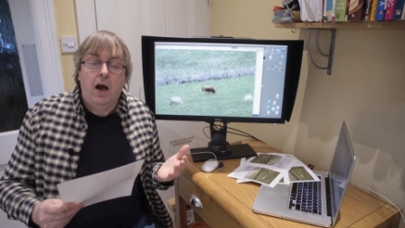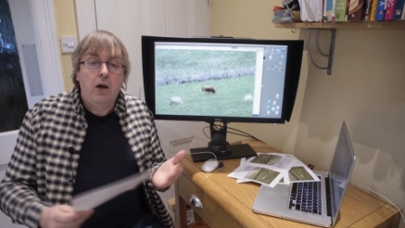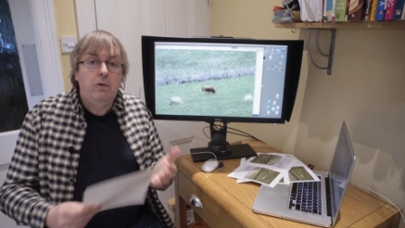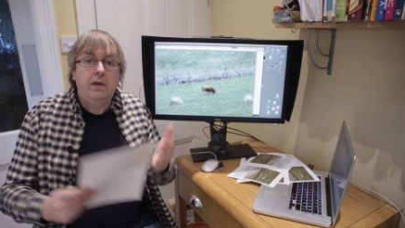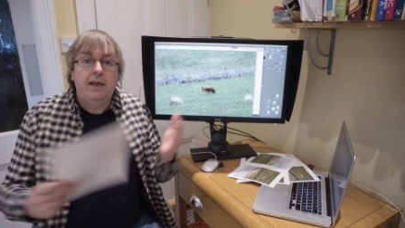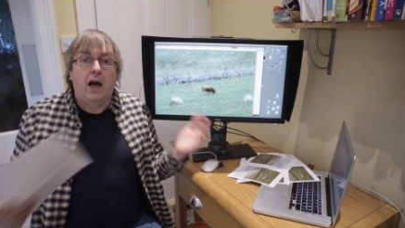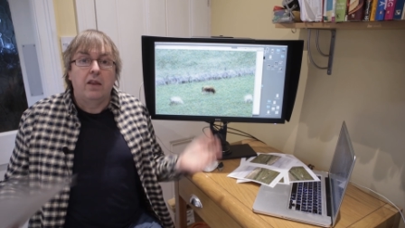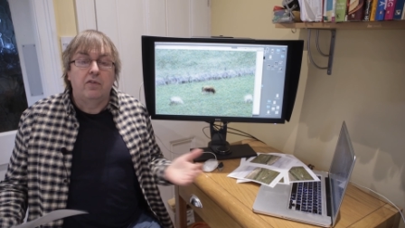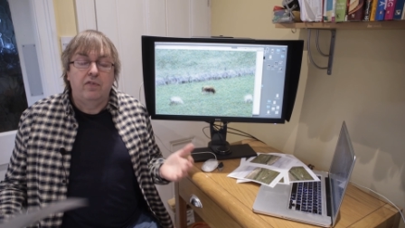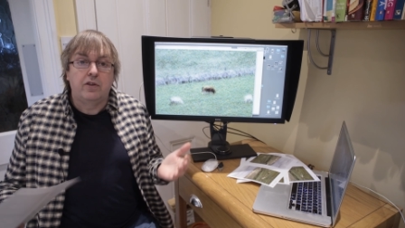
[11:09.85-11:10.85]
Only
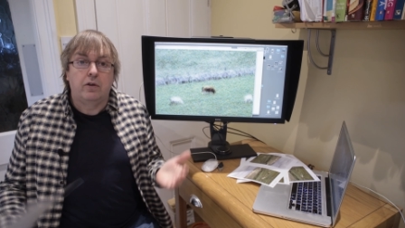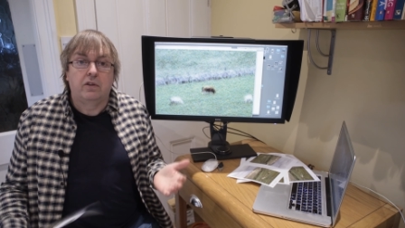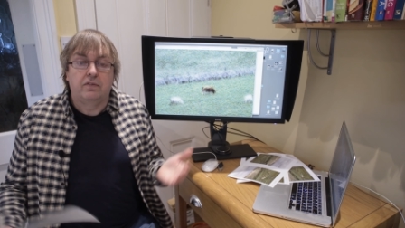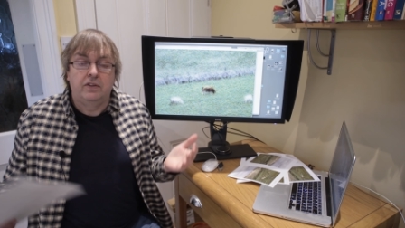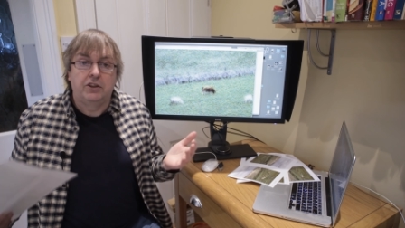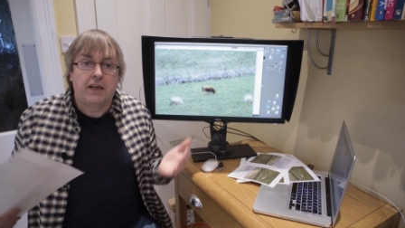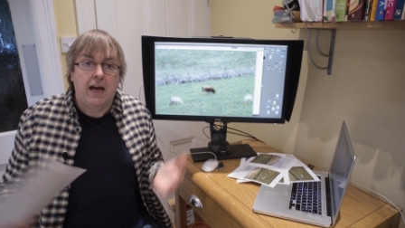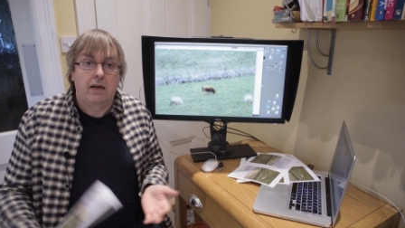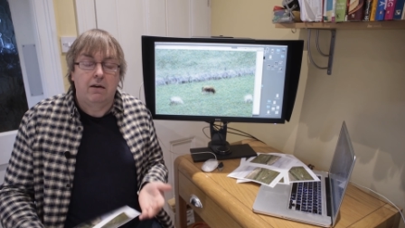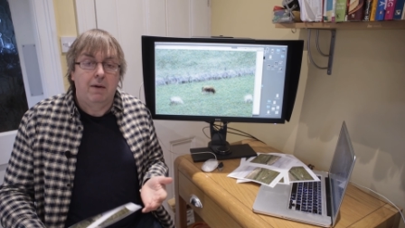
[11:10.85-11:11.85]
other photographers
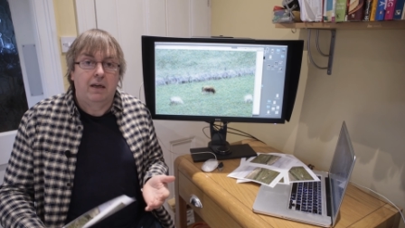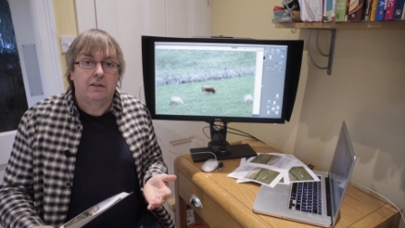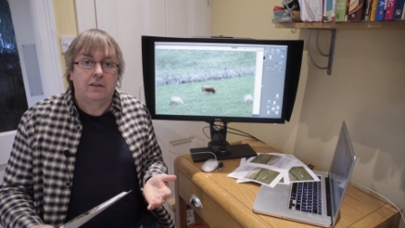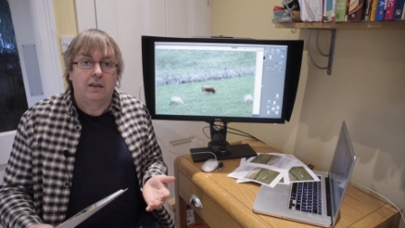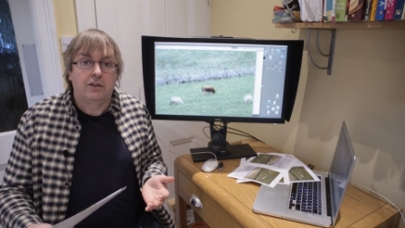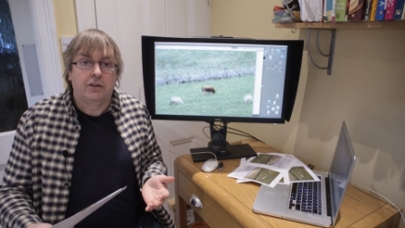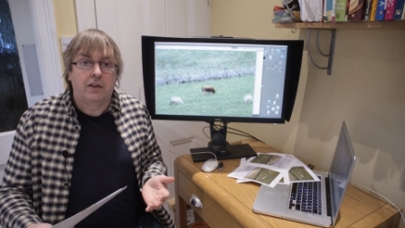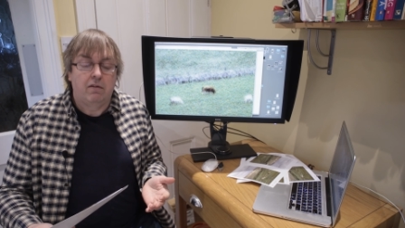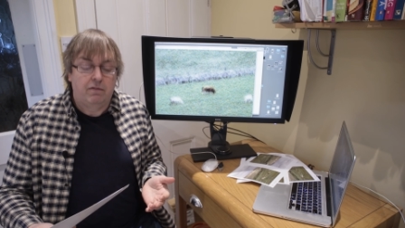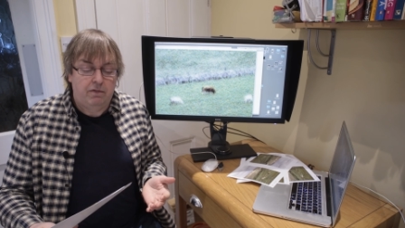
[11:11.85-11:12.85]
care about such
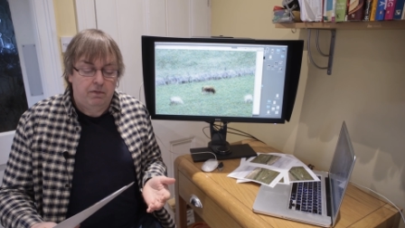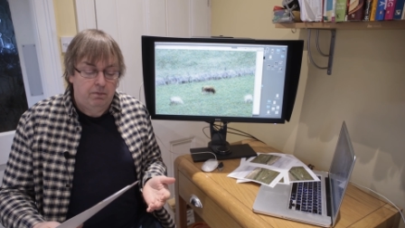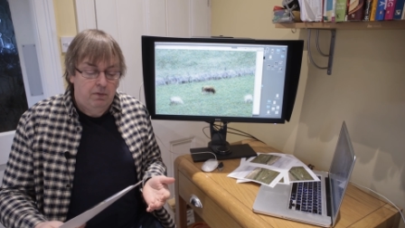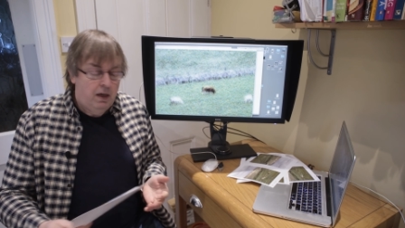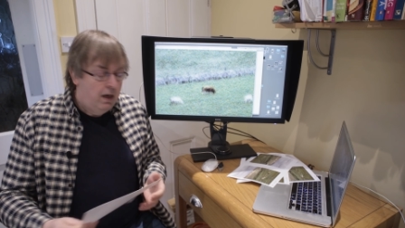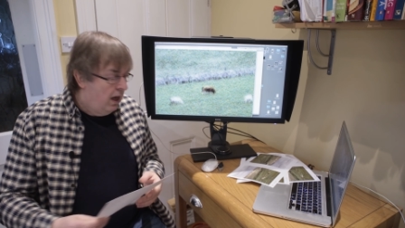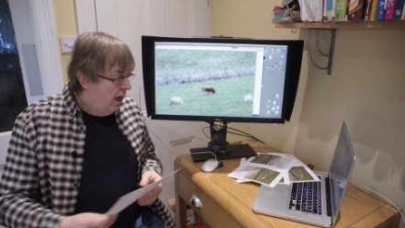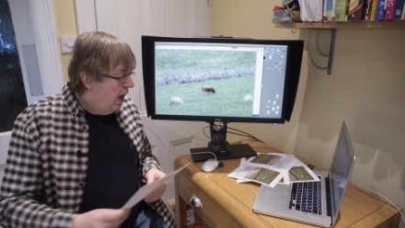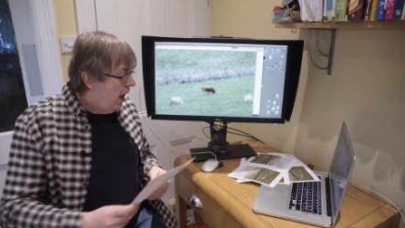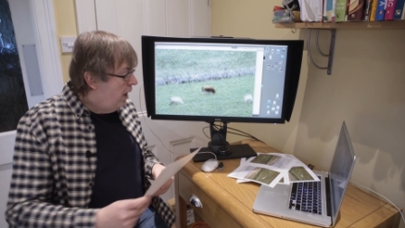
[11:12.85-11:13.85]
stuff.
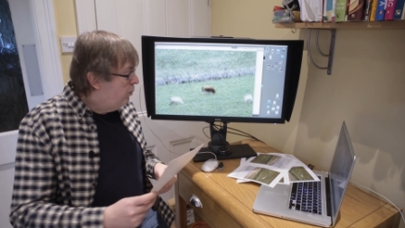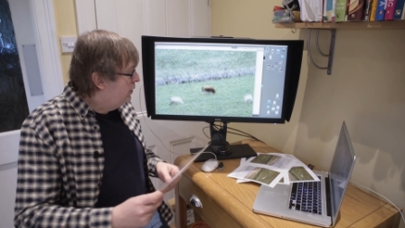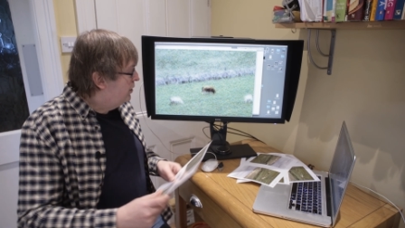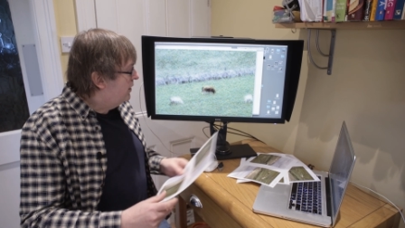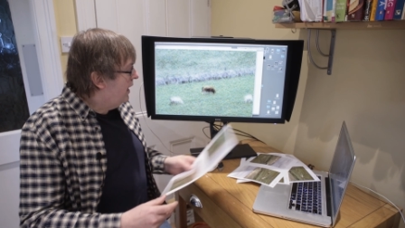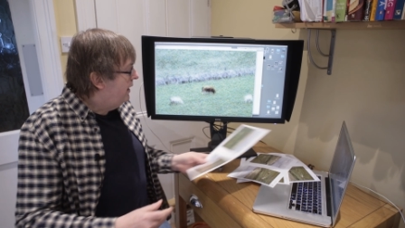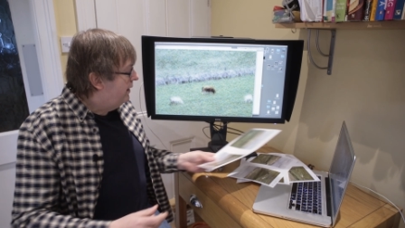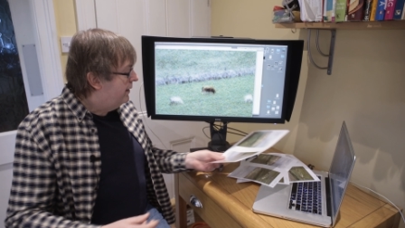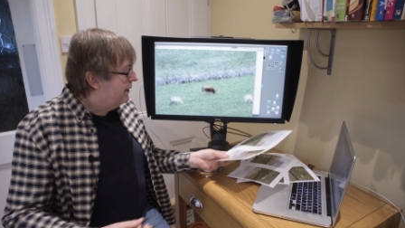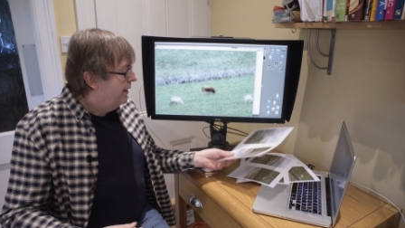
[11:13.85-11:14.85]
I would say
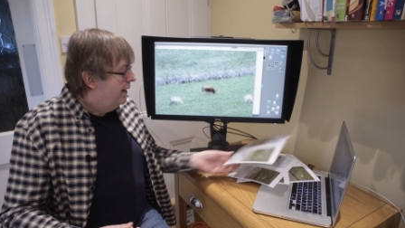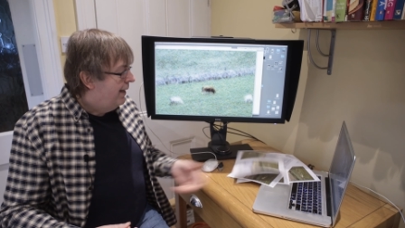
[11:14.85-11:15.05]
that